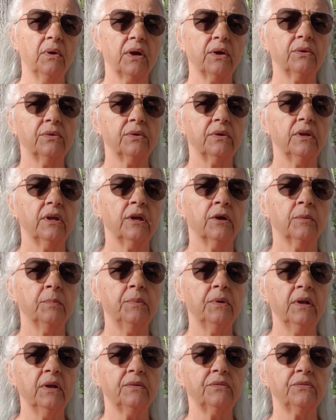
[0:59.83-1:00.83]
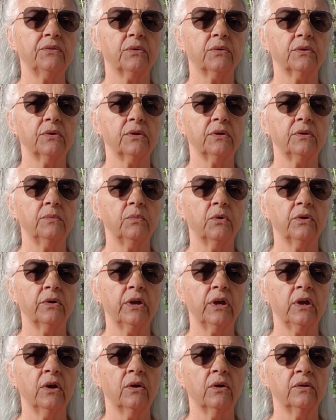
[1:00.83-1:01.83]
I couldn't help it. I started
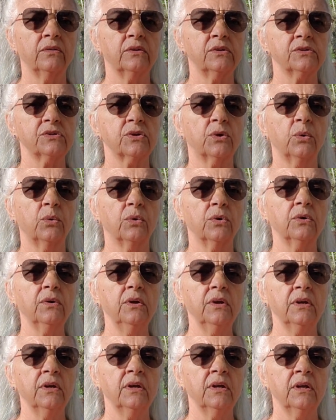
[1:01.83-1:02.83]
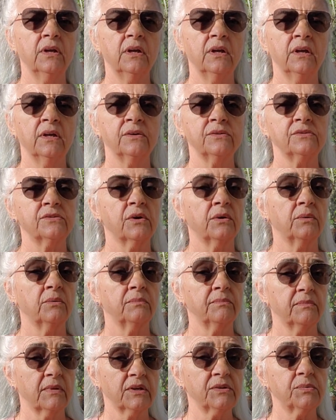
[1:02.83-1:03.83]
working on this gourd. So
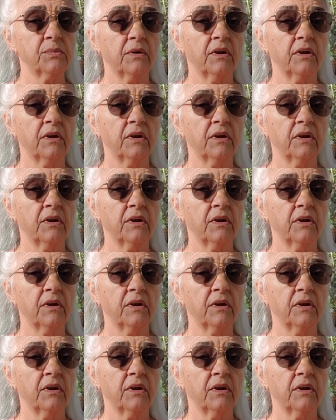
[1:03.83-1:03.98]
that's